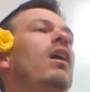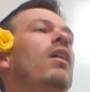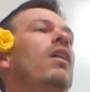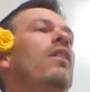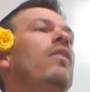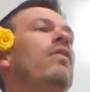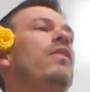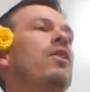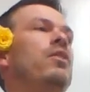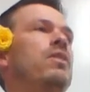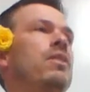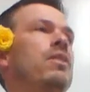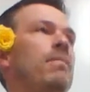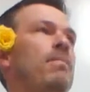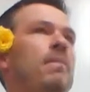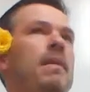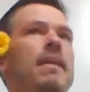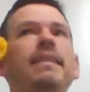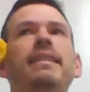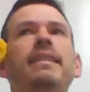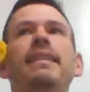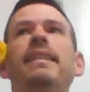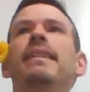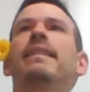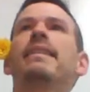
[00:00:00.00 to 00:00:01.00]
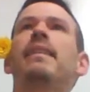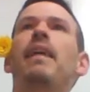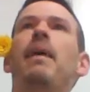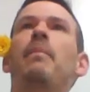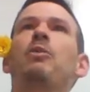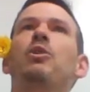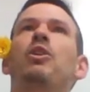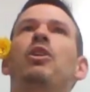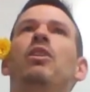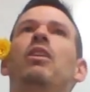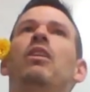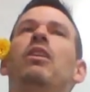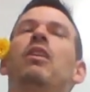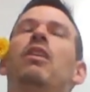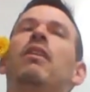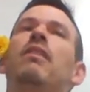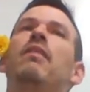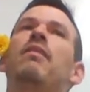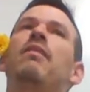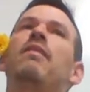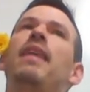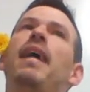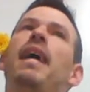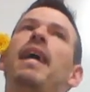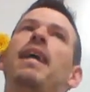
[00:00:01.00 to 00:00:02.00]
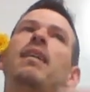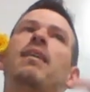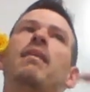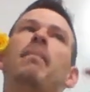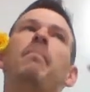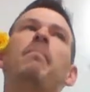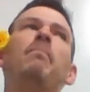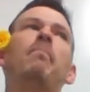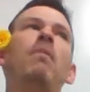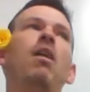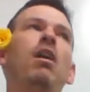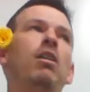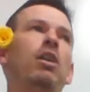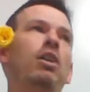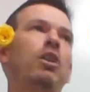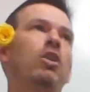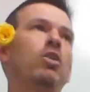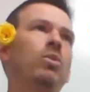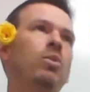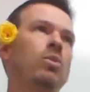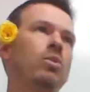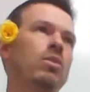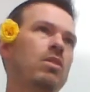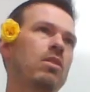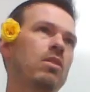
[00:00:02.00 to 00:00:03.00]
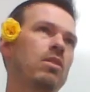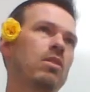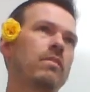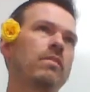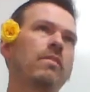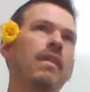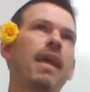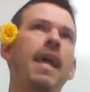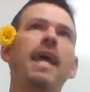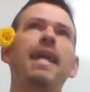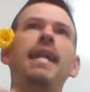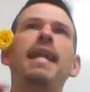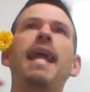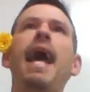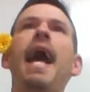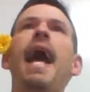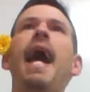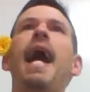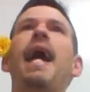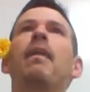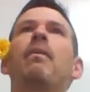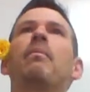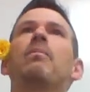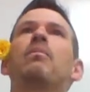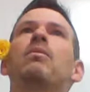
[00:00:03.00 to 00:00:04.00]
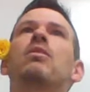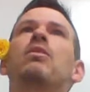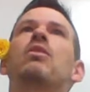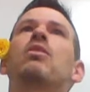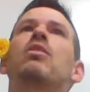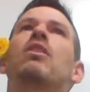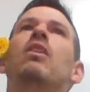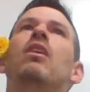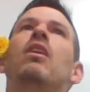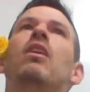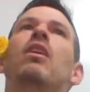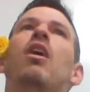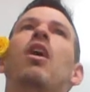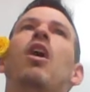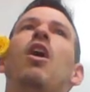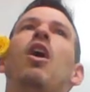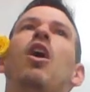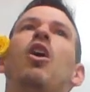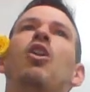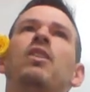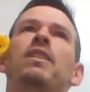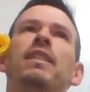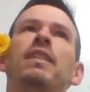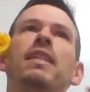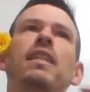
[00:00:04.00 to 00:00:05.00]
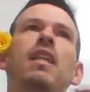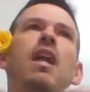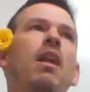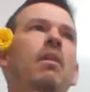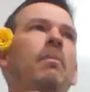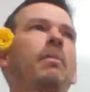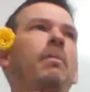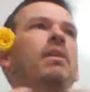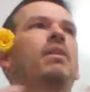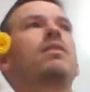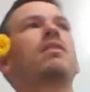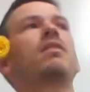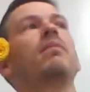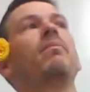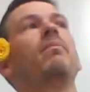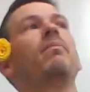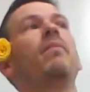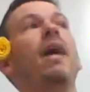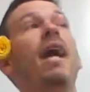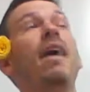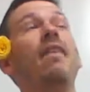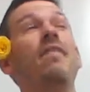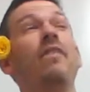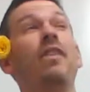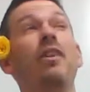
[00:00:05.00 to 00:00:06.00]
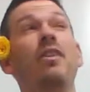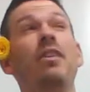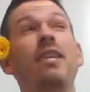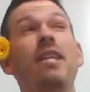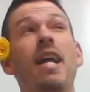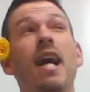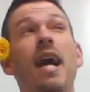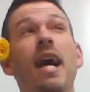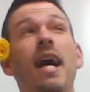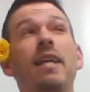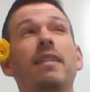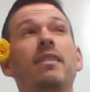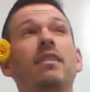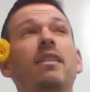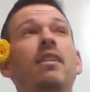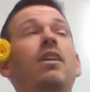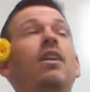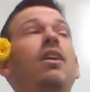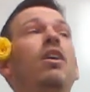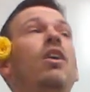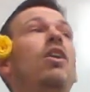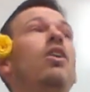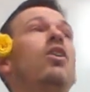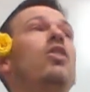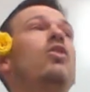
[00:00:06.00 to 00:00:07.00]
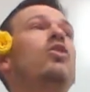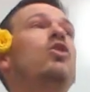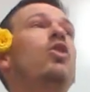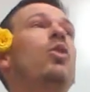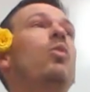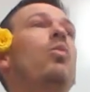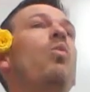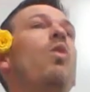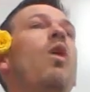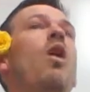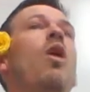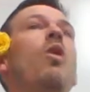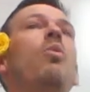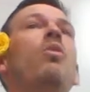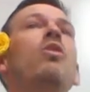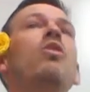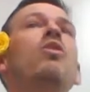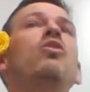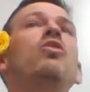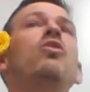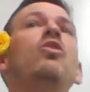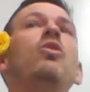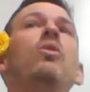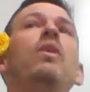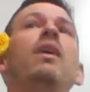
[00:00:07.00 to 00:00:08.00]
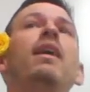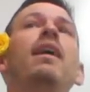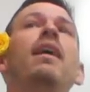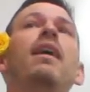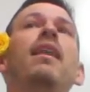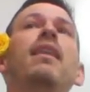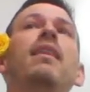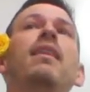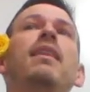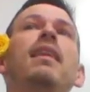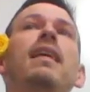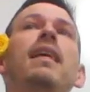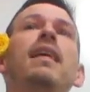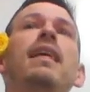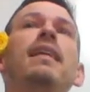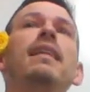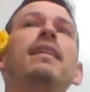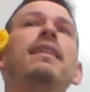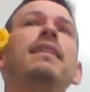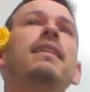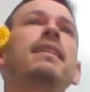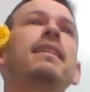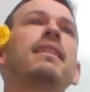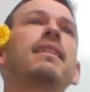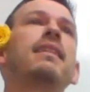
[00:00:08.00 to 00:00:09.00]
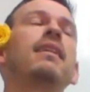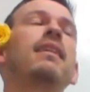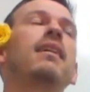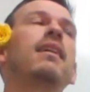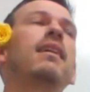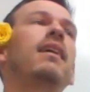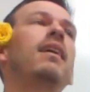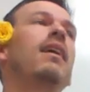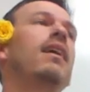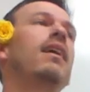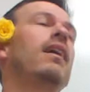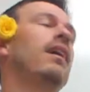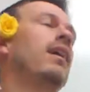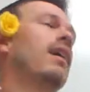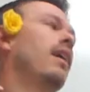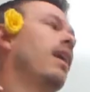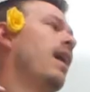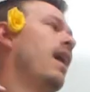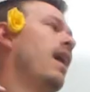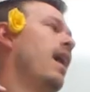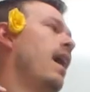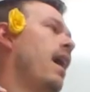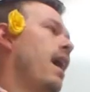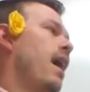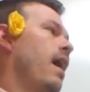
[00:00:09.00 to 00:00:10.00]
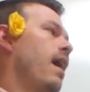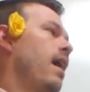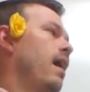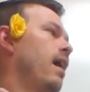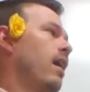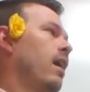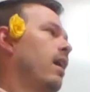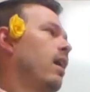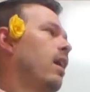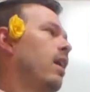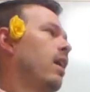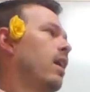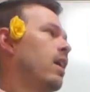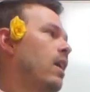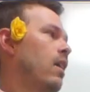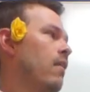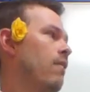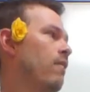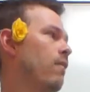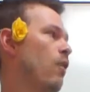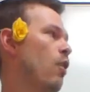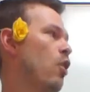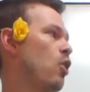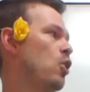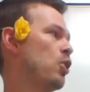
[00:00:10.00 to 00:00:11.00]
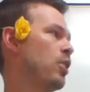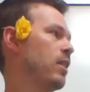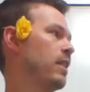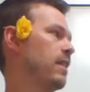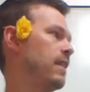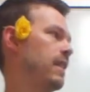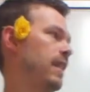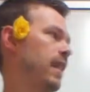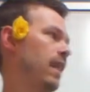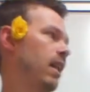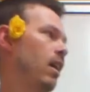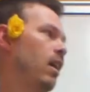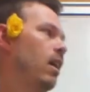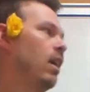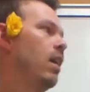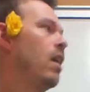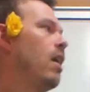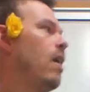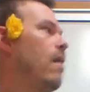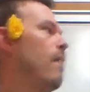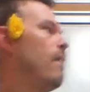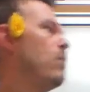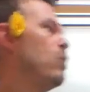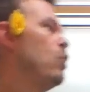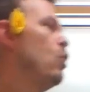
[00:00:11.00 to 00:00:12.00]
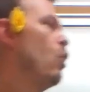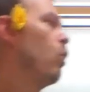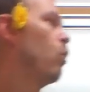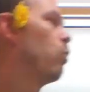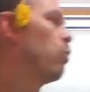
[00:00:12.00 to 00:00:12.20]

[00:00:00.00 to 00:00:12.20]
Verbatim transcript: There's a misconception that molecules and atoms are synonymous, and they're not so while we're doing these uh, conversions here, you'll